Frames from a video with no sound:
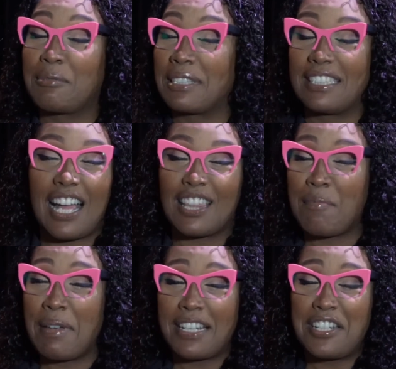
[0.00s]
was not the
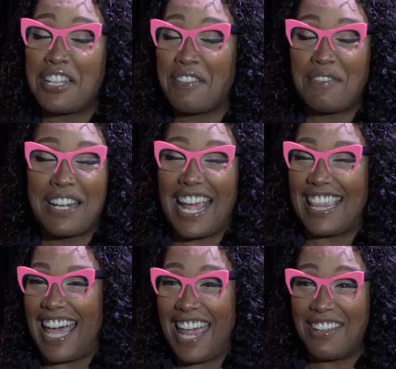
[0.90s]
picture of what I
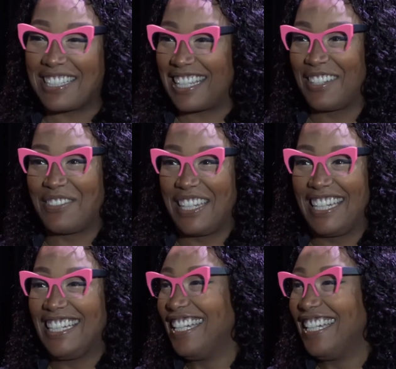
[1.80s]
thought it was going to be.